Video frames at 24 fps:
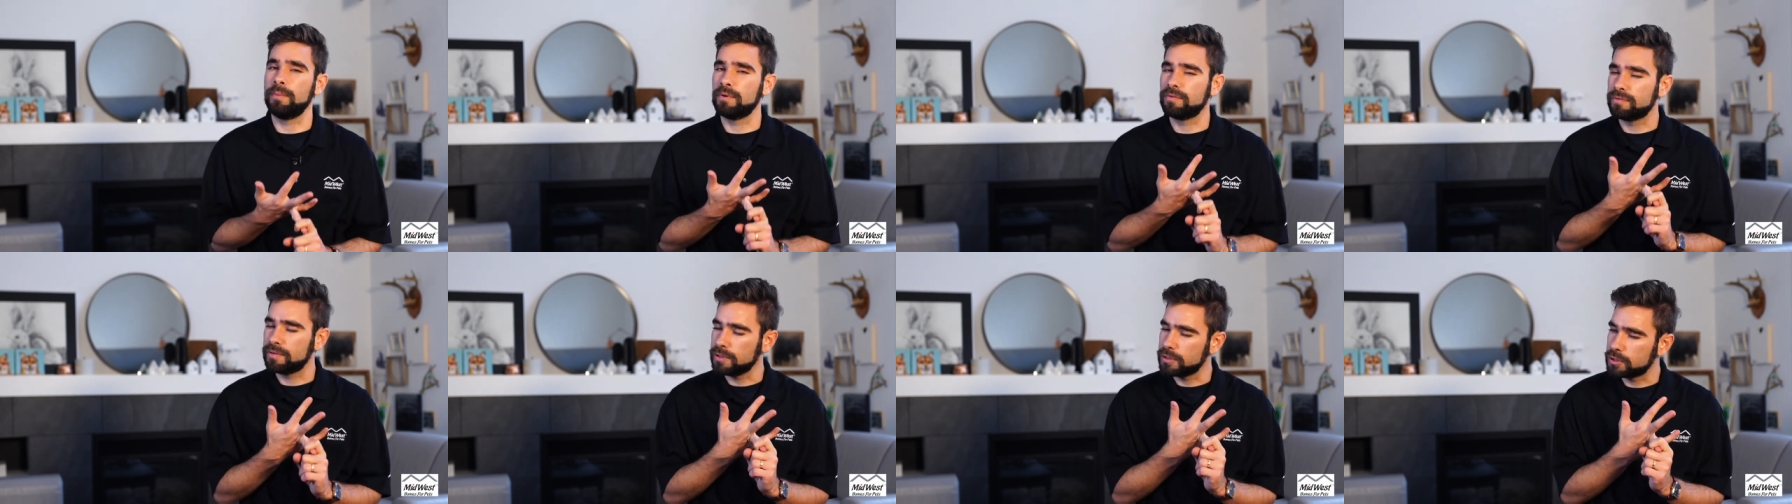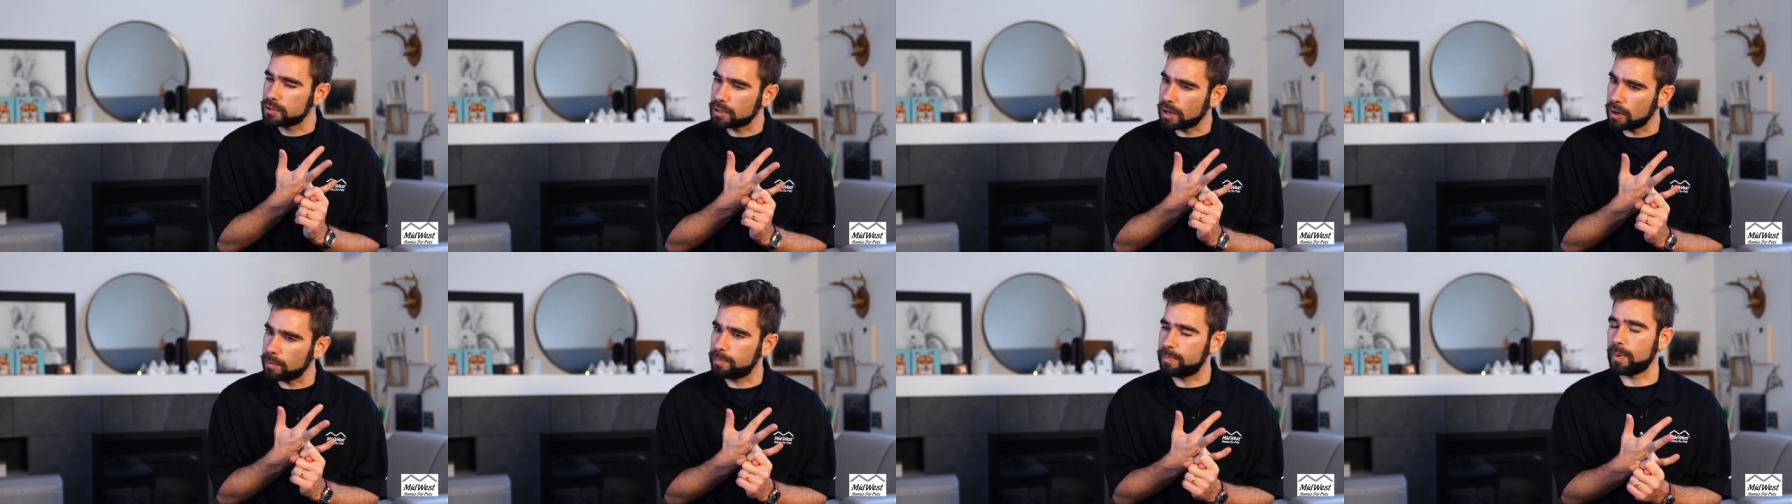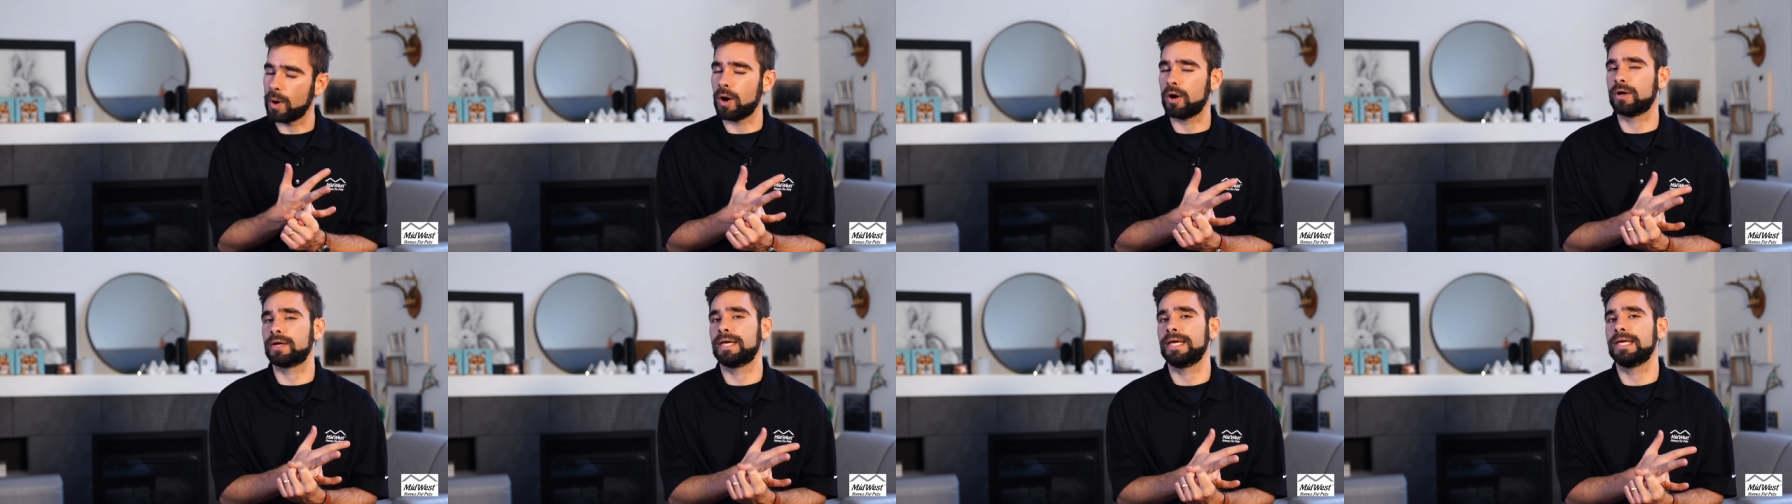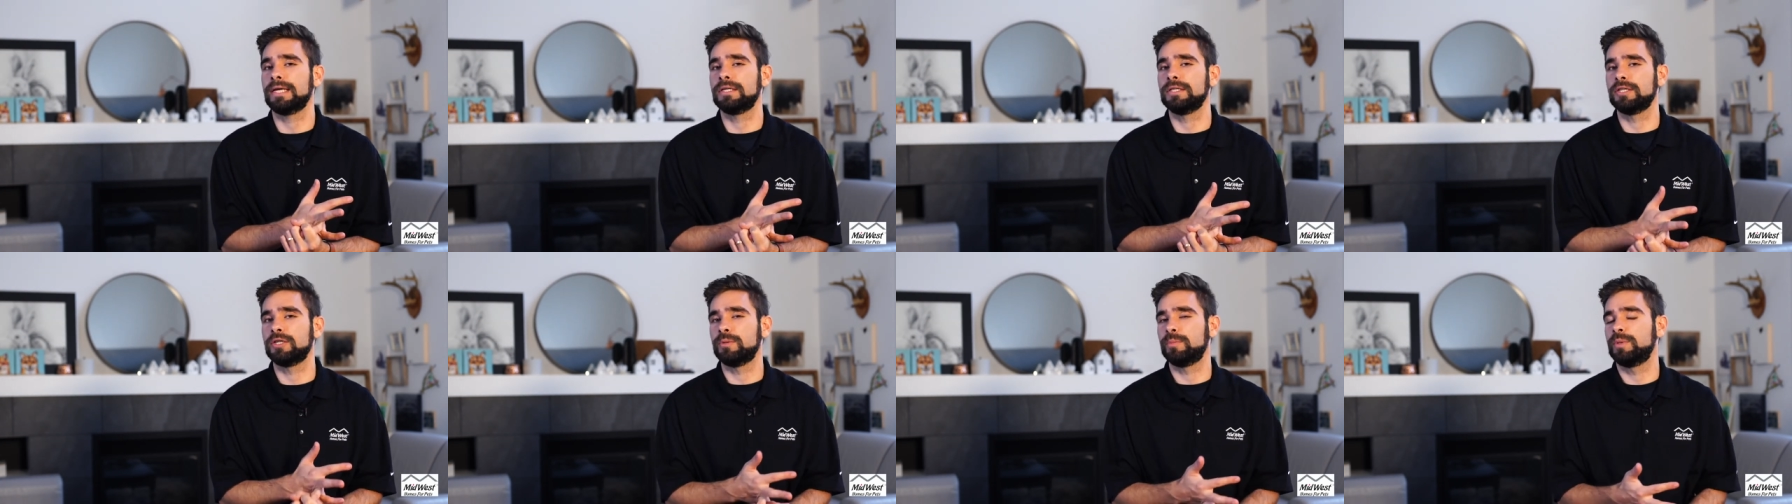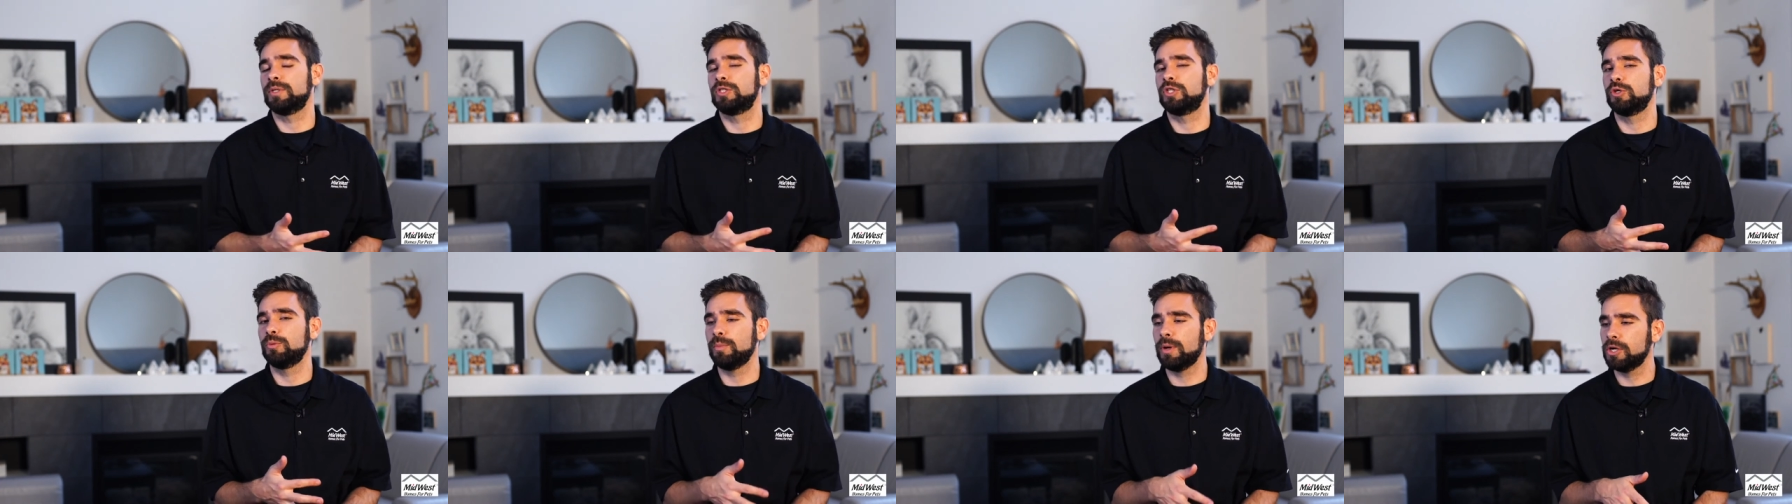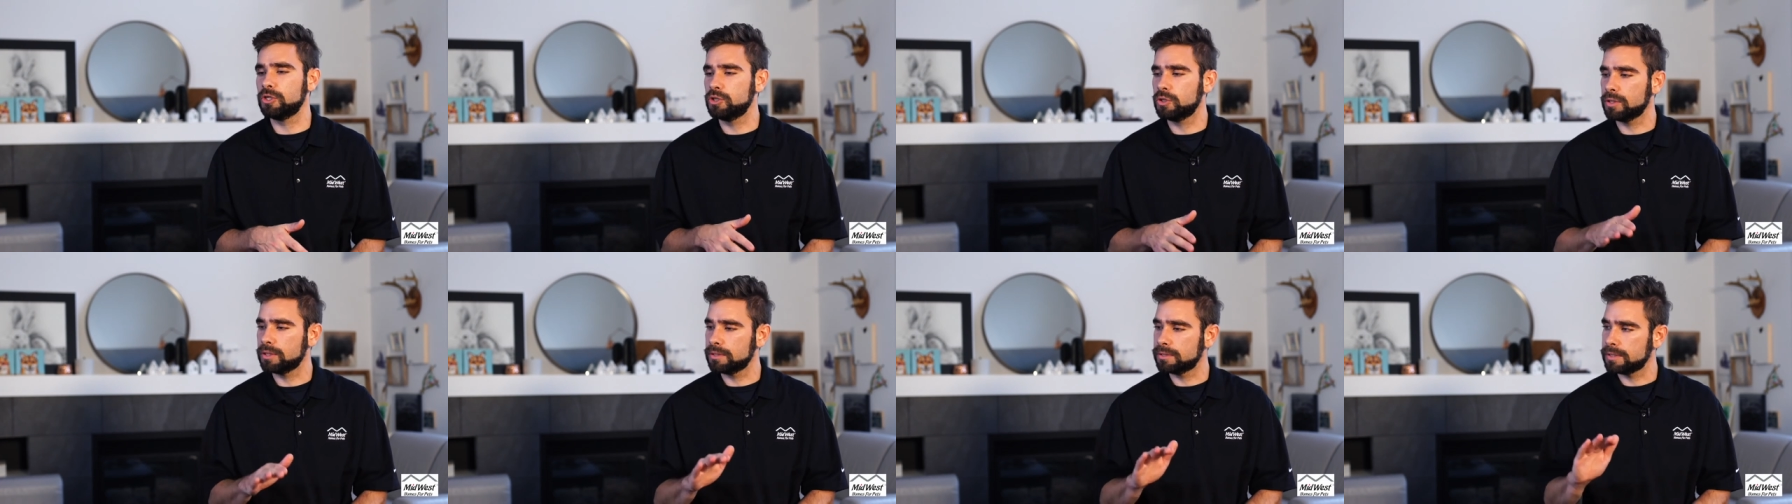or if they start barking a little bit too
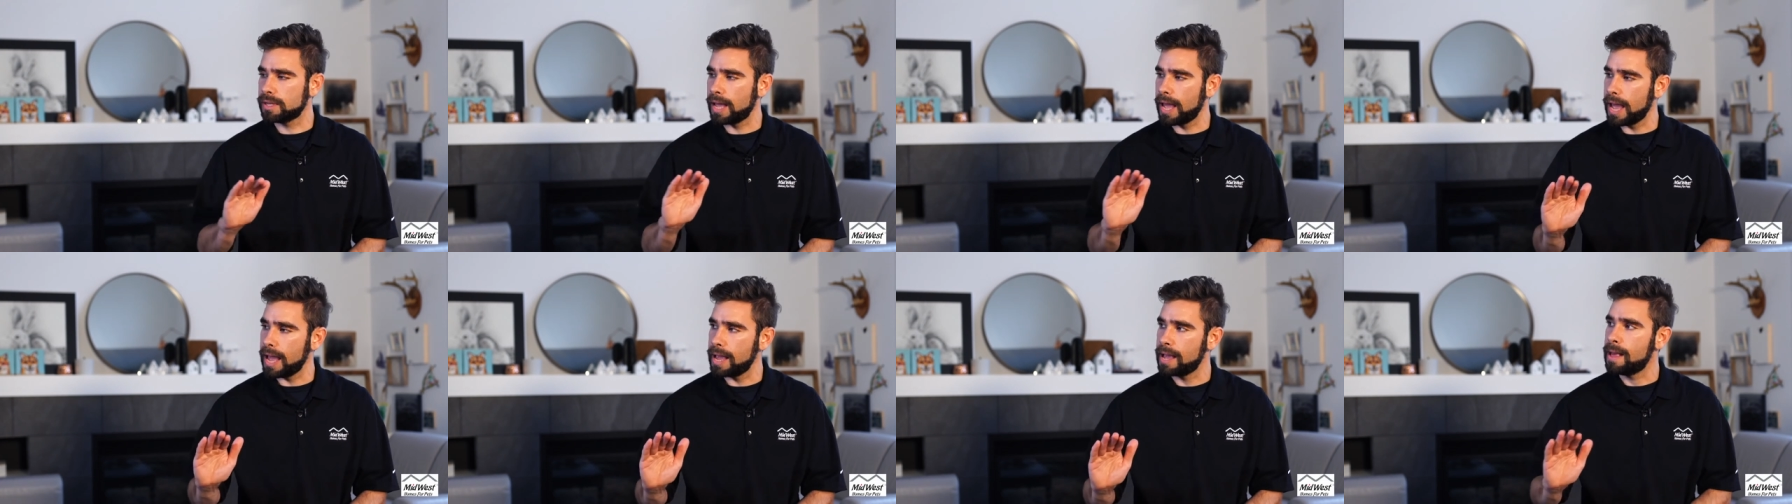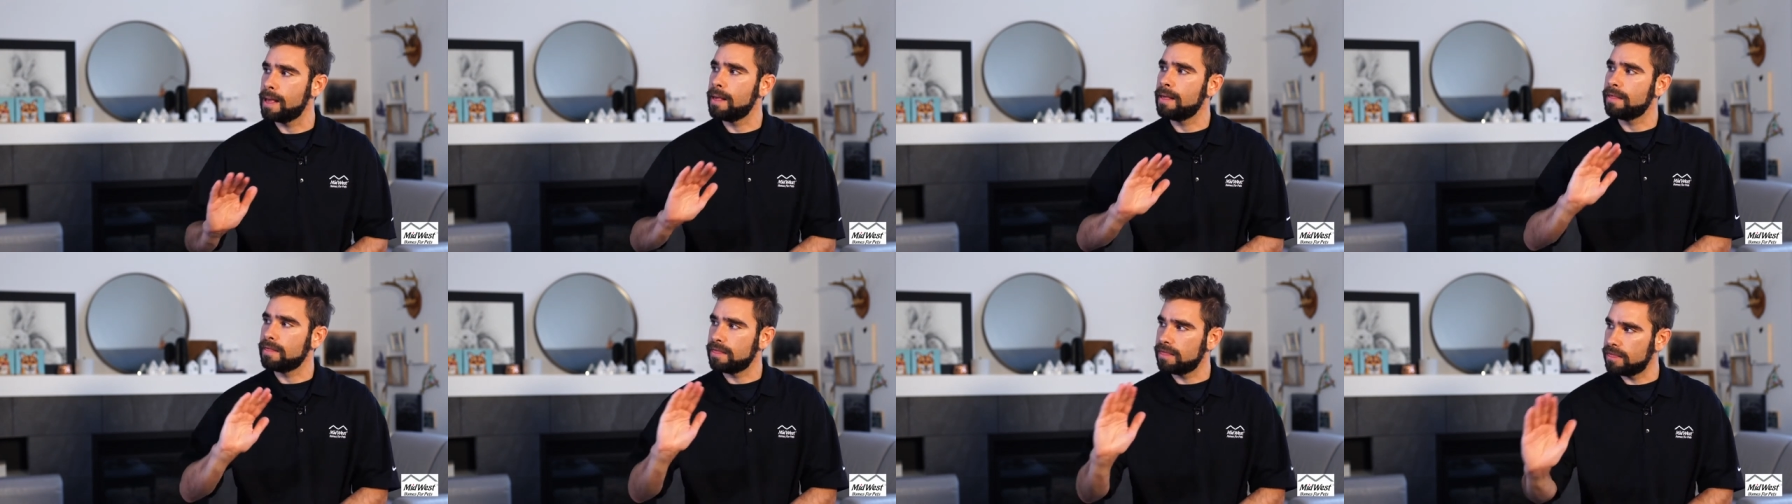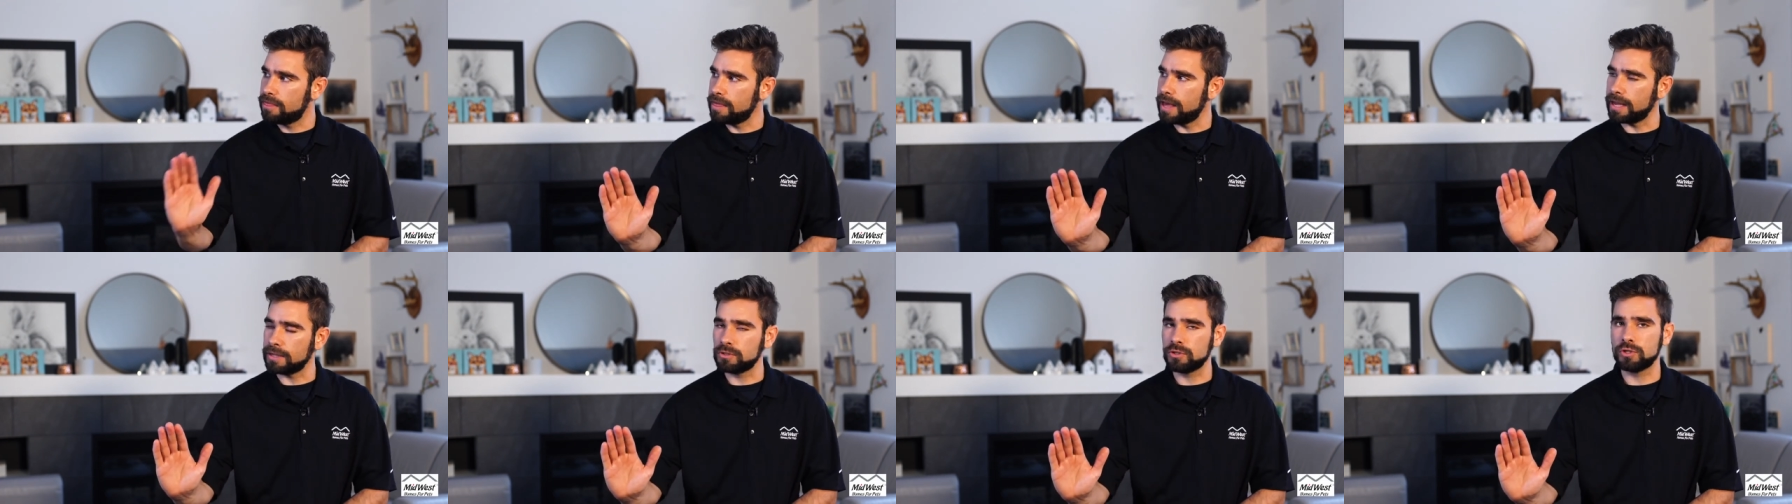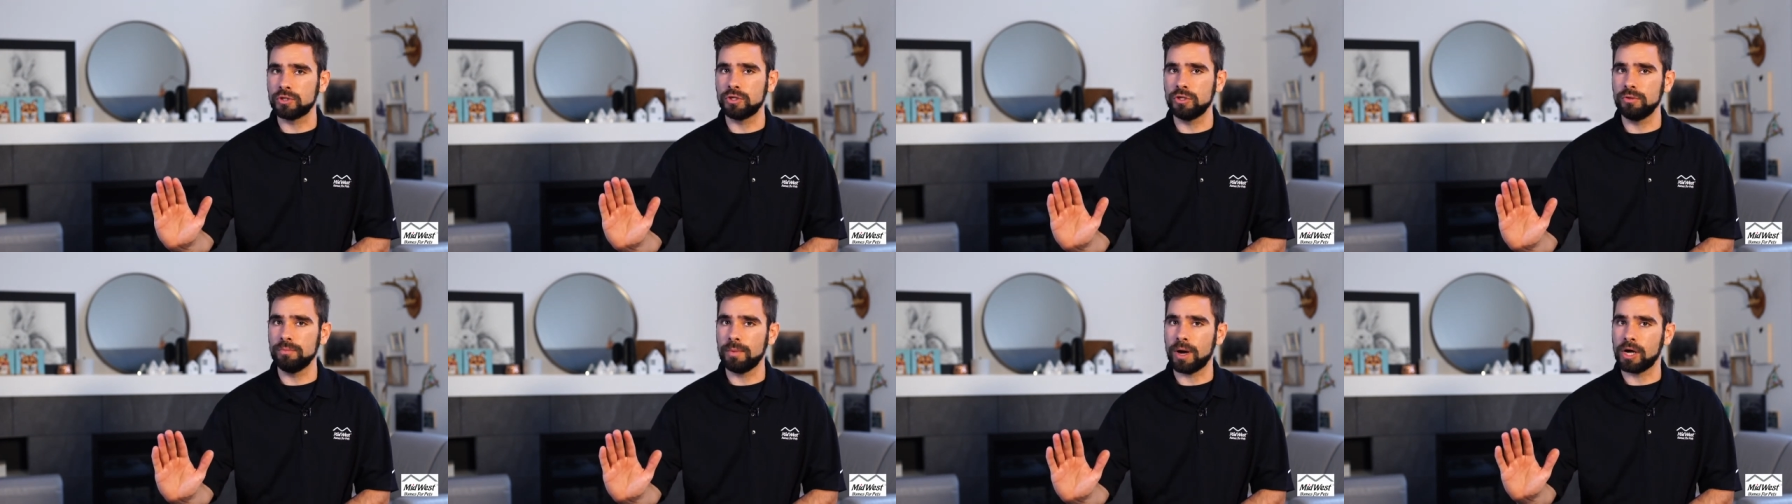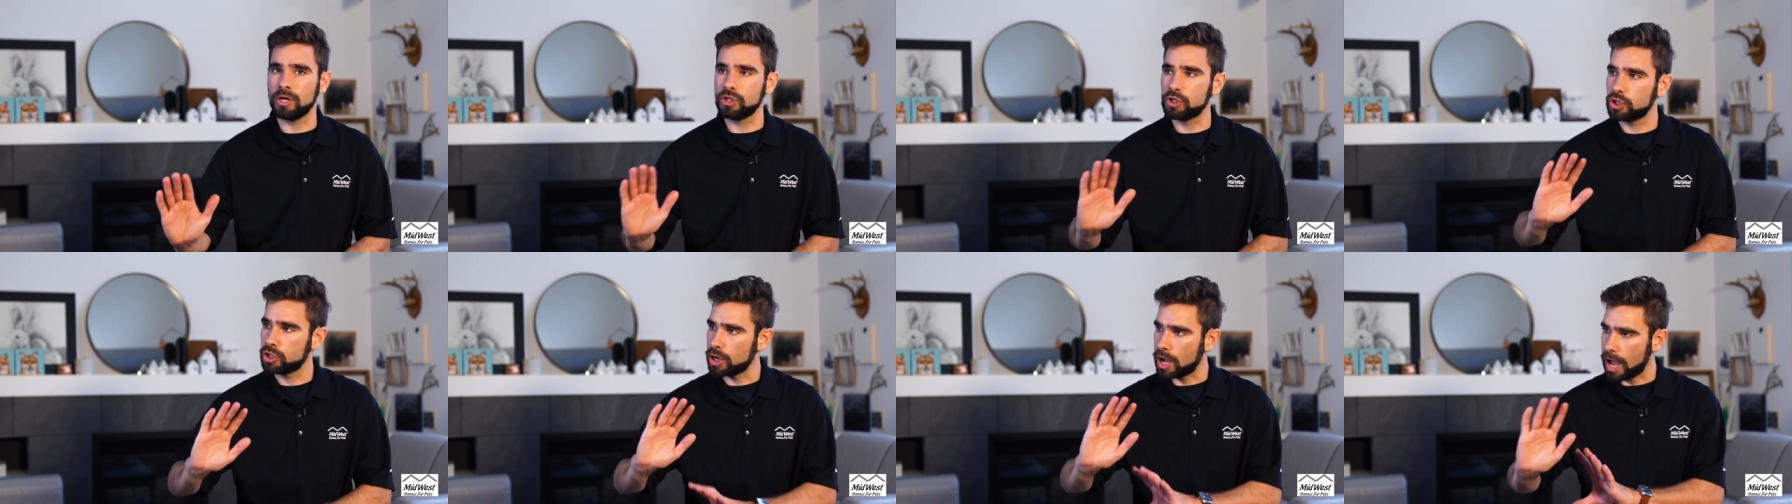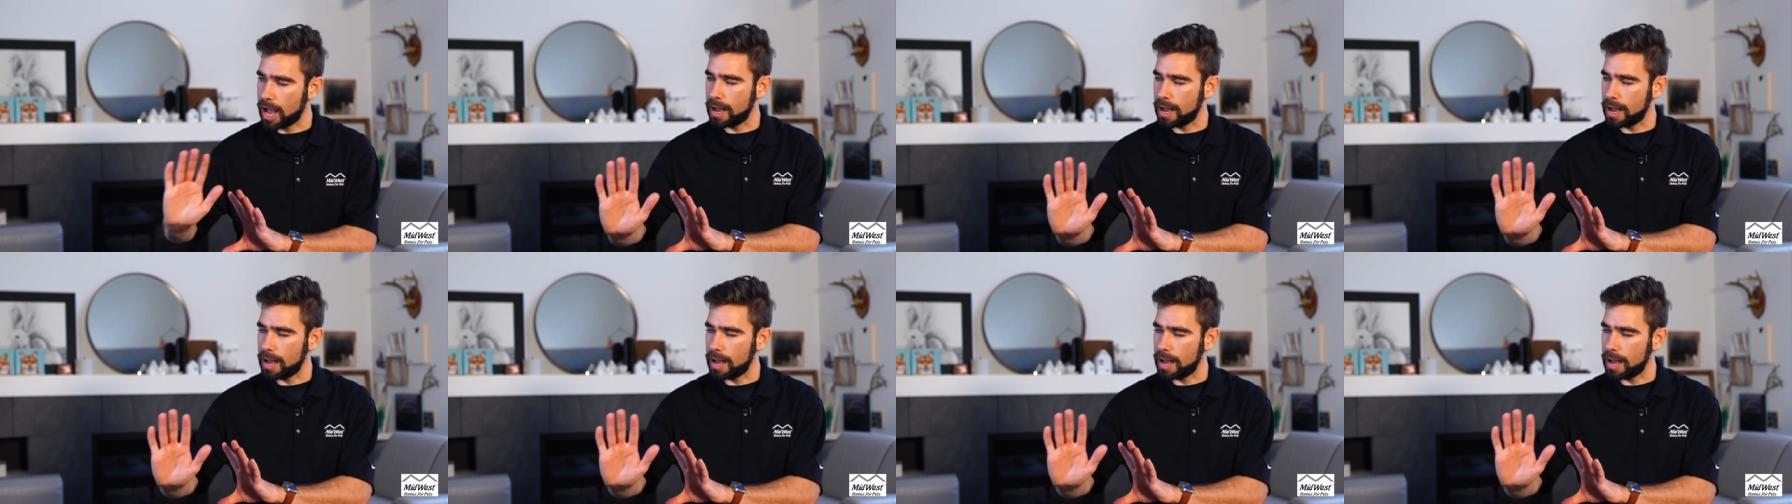much, you can say, hey, that's too much.